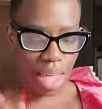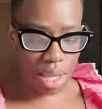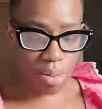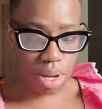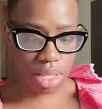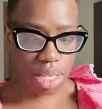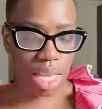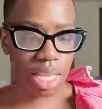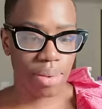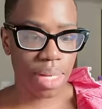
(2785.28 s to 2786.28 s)
A1.
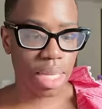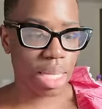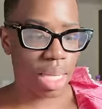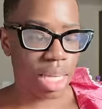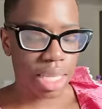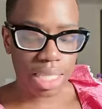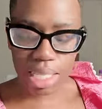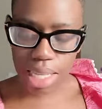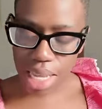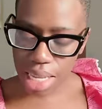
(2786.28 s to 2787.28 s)
Anyway,
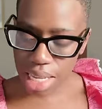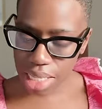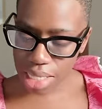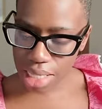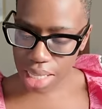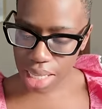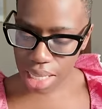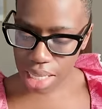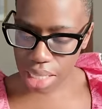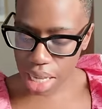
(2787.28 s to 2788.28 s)
today is
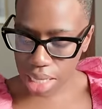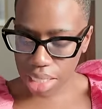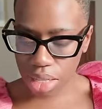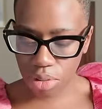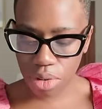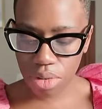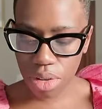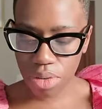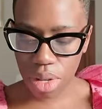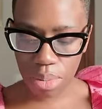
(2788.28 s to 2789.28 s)
the 19th of
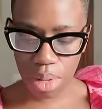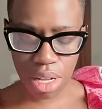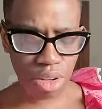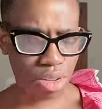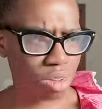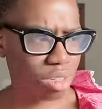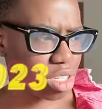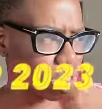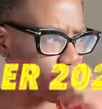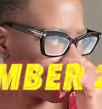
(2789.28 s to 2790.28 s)
November. Gosh,
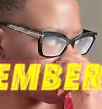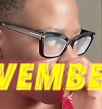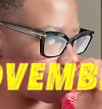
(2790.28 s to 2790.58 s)
it's going so